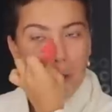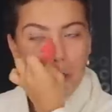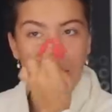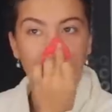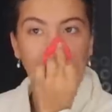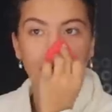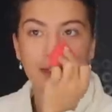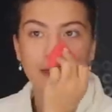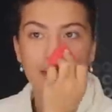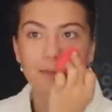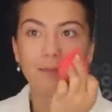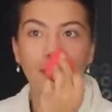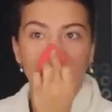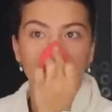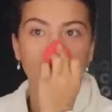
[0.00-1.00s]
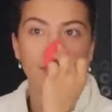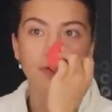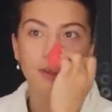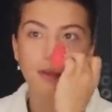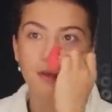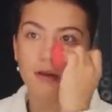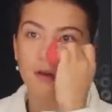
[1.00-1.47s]
a Brandy Melville
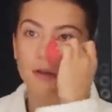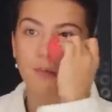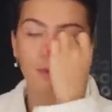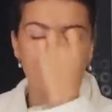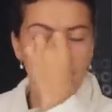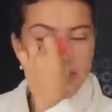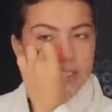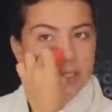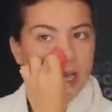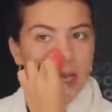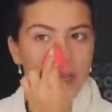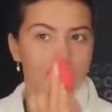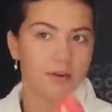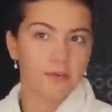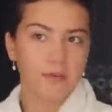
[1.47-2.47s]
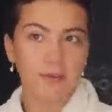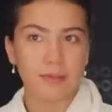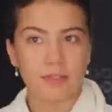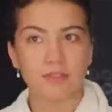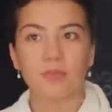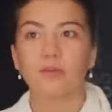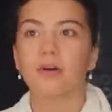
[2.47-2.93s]
here, which I have never
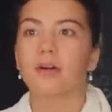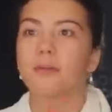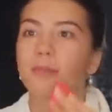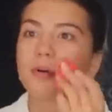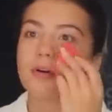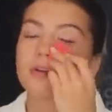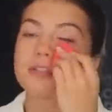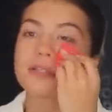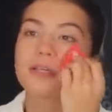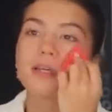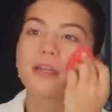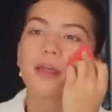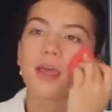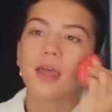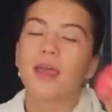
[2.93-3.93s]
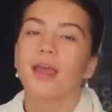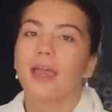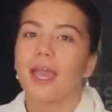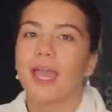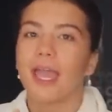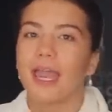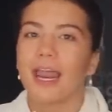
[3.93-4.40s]
been to one in person,
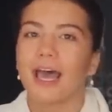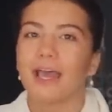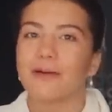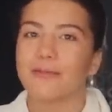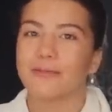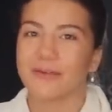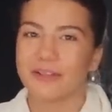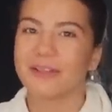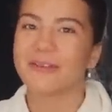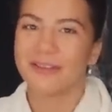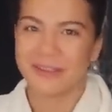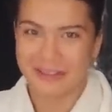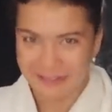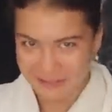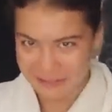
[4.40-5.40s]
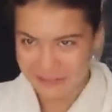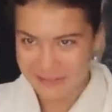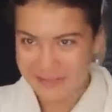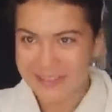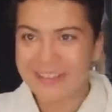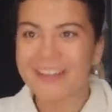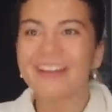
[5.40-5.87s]
and I really want to go to
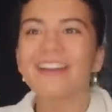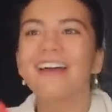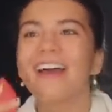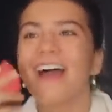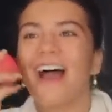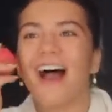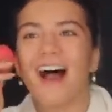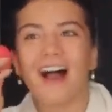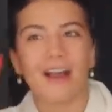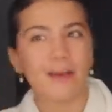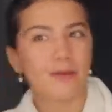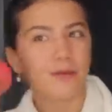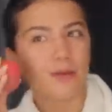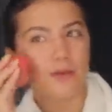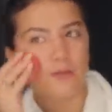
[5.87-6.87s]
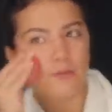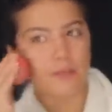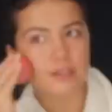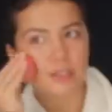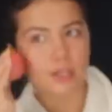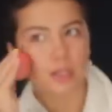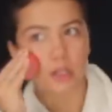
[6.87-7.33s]
one. I don't know if
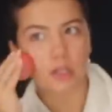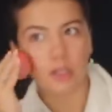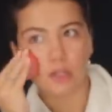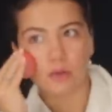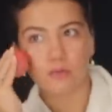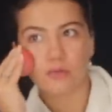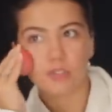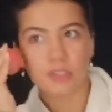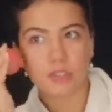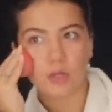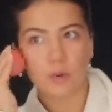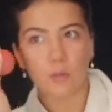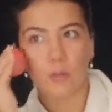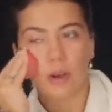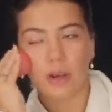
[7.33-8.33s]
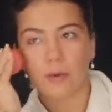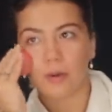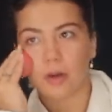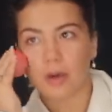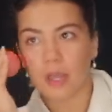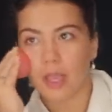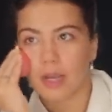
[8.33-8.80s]
it's close to where
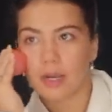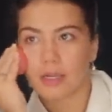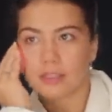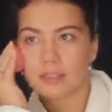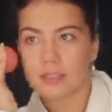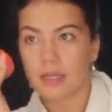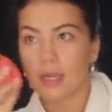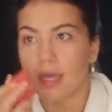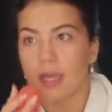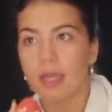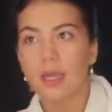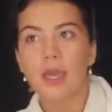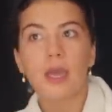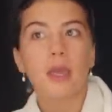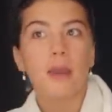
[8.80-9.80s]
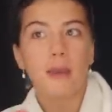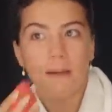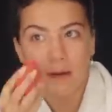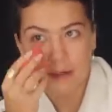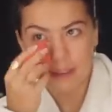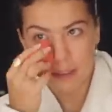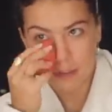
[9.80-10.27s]
we are heading today,
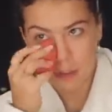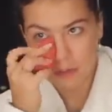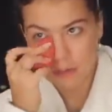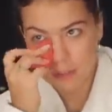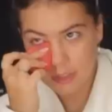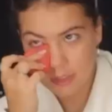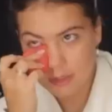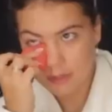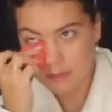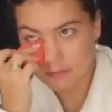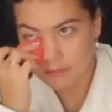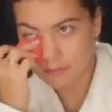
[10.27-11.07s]
because I know it's like